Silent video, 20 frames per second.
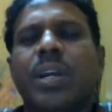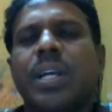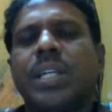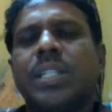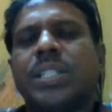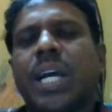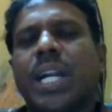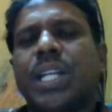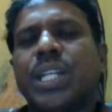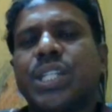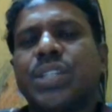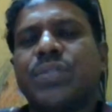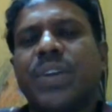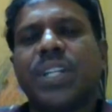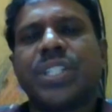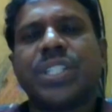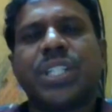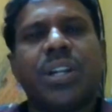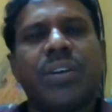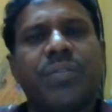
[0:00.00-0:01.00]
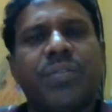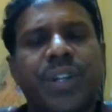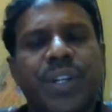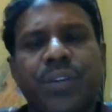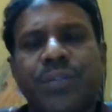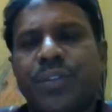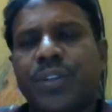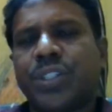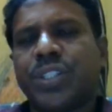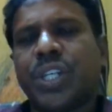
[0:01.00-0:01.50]
satisfaction of
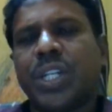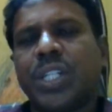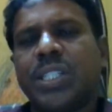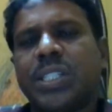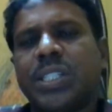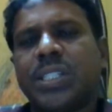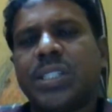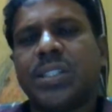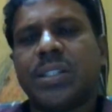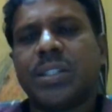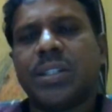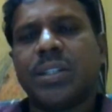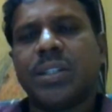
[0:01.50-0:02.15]
individuals